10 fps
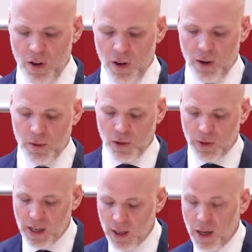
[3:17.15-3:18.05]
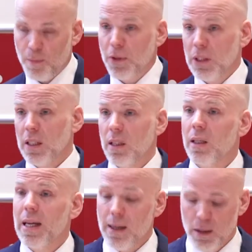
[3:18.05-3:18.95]
So Canada
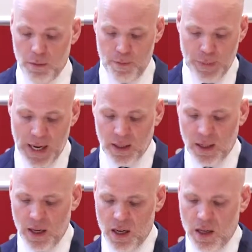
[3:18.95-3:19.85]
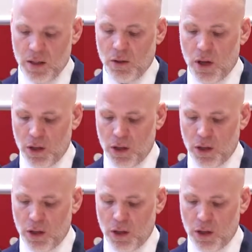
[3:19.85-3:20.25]
presented their Pan-Canadian